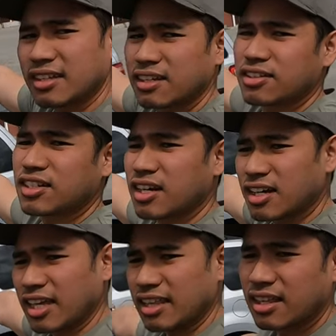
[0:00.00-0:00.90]
liter jug
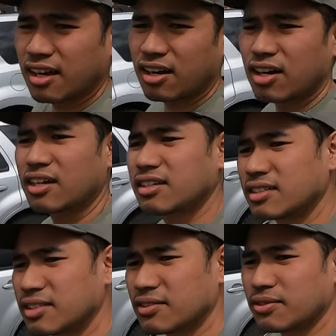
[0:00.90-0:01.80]
in the car,
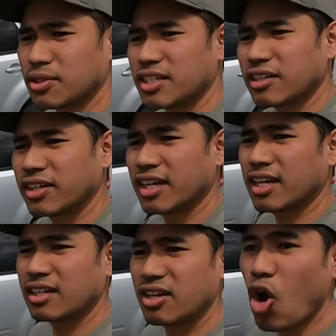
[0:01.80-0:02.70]
or jerry can.